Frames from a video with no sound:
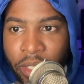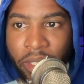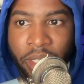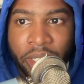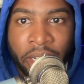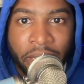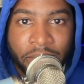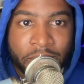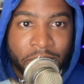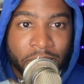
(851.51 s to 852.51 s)
The debts.
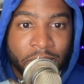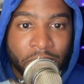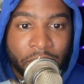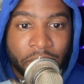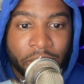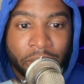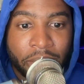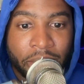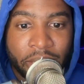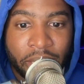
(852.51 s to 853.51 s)
So these are our
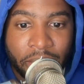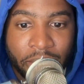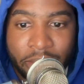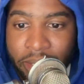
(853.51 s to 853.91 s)
current debts.